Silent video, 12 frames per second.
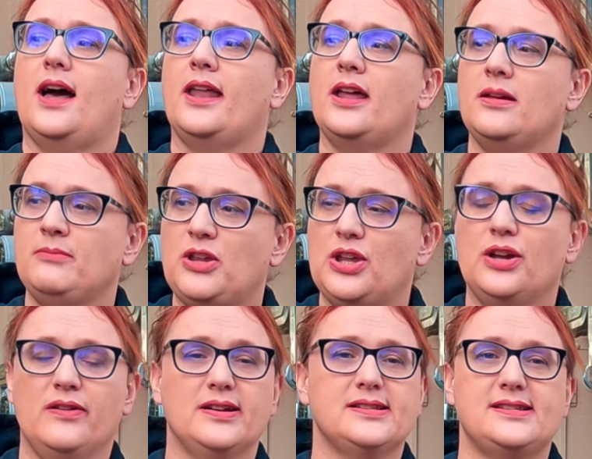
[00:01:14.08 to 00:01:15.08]
And I'm
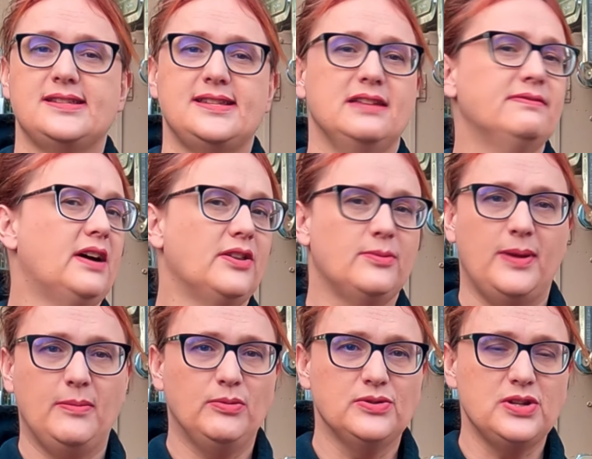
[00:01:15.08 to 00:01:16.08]
curious to see if other
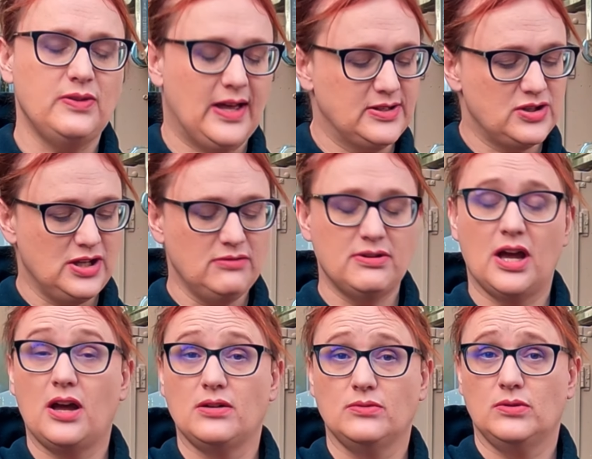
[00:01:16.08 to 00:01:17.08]
people do that. Do you
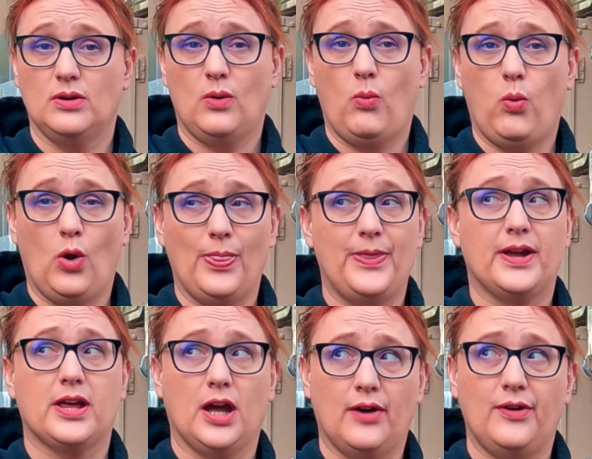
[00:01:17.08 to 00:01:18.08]
know what the
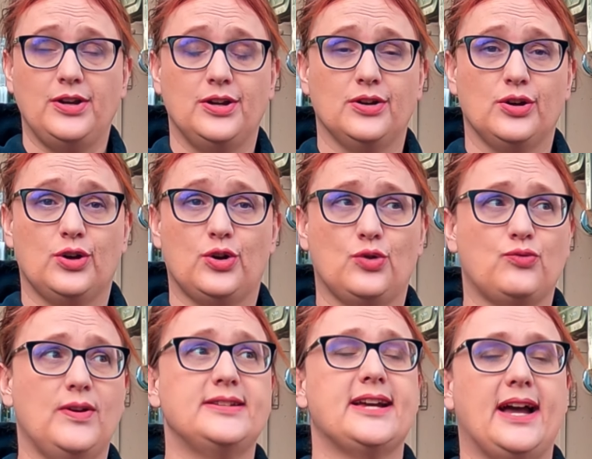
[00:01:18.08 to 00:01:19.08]
current
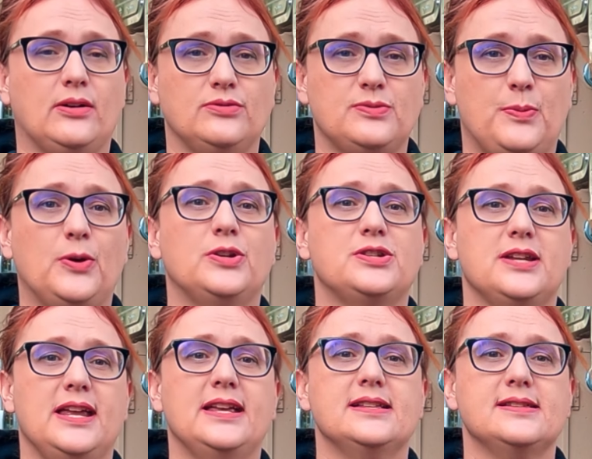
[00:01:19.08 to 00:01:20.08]
grid output
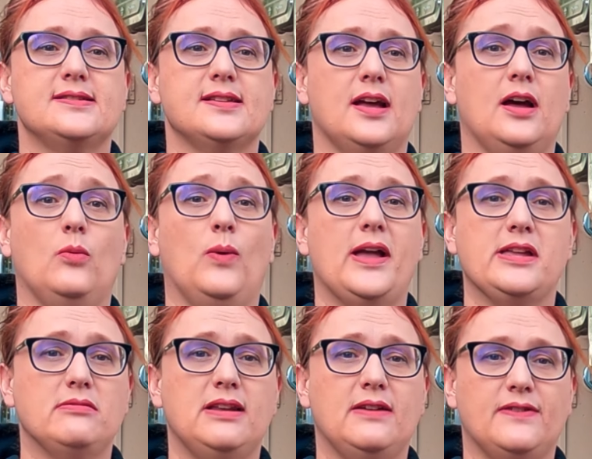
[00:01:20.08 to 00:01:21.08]
is where
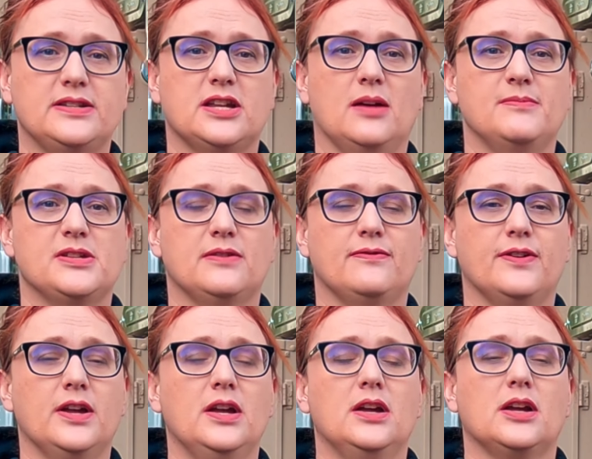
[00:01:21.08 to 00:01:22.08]
you live in terms of
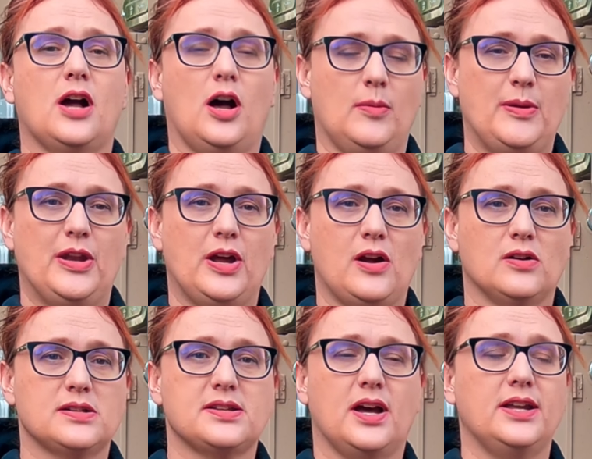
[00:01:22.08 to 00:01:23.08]
carbon
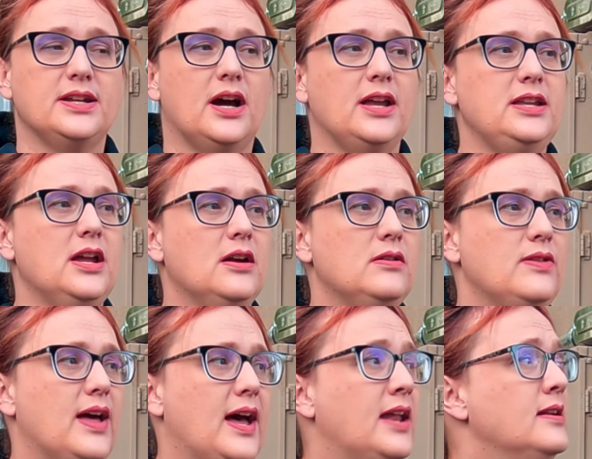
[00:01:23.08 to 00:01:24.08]
dioxide? I know
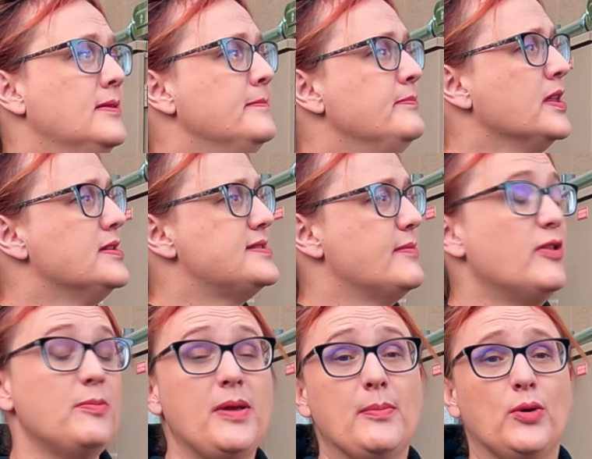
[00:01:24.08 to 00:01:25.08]
that some of
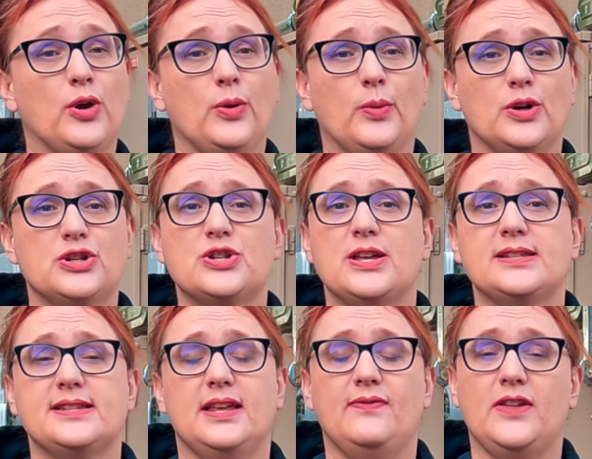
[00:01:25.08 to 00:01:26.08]
the people who watch
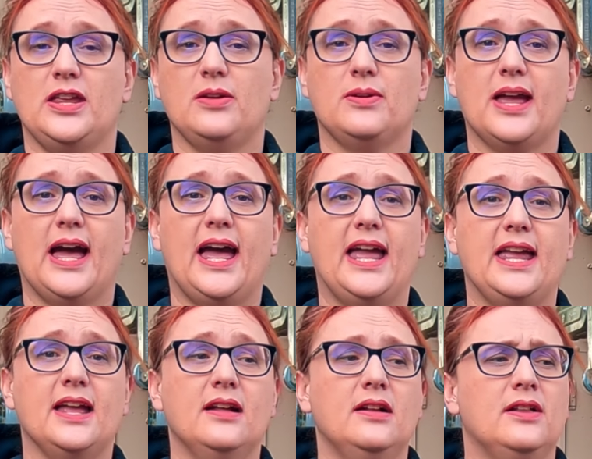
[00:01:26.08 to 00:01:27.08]
this in the
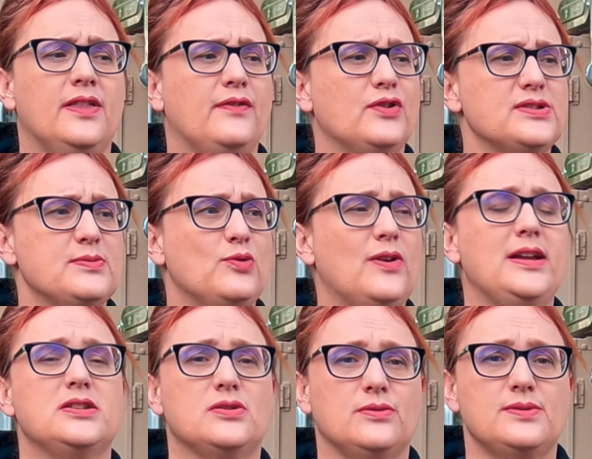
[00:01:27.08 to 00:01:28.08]
UK, they've got some
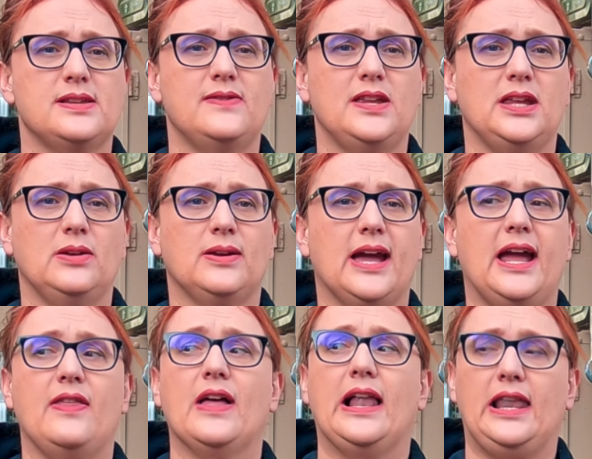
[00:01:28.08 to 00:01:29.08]
great tools in the
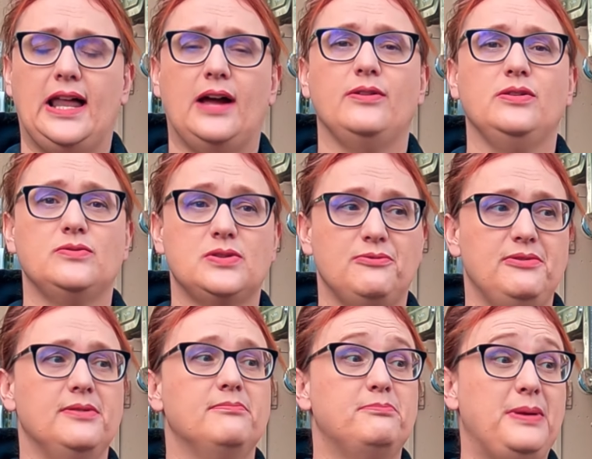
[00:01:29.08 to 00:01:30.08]
UK that allow you
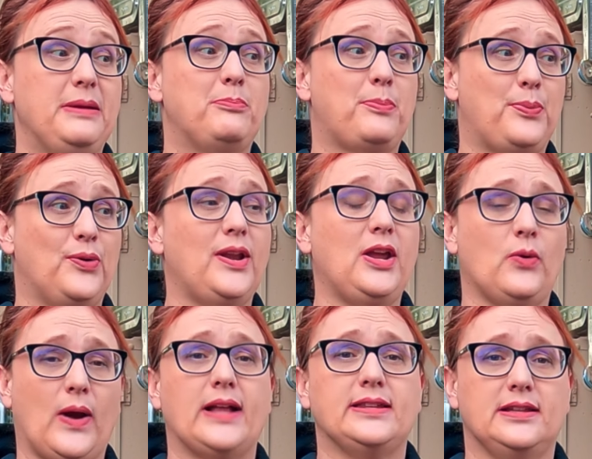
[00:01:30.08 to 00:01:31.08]
to be pretty
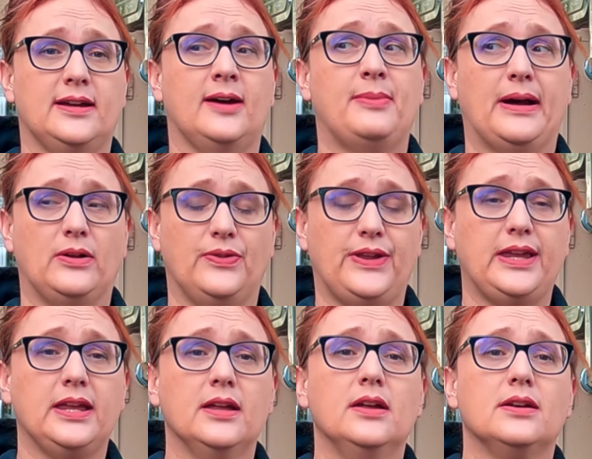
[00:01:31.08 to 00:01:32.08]
granular about
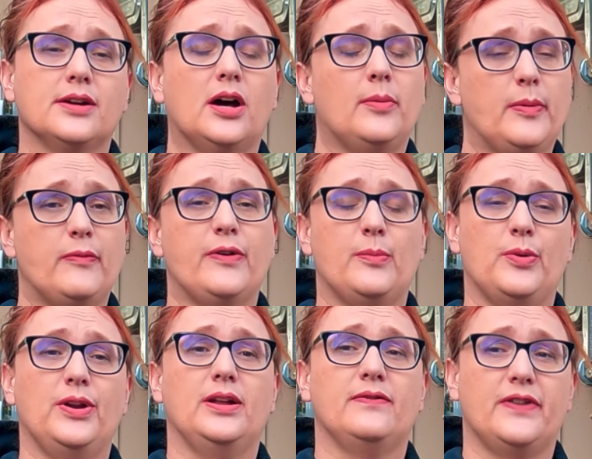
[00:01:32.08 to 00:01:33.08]
the carbon
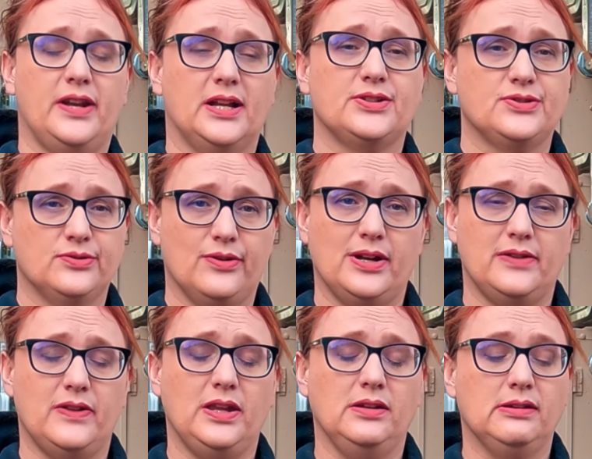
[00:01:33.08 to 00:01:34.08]
footprint of the national grid
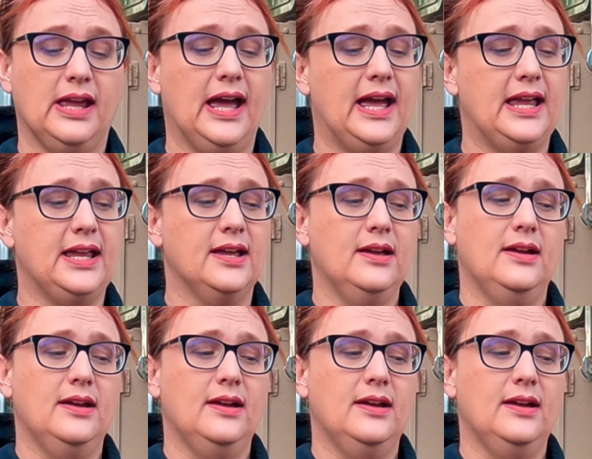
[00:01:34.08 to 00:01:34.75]
in the UK.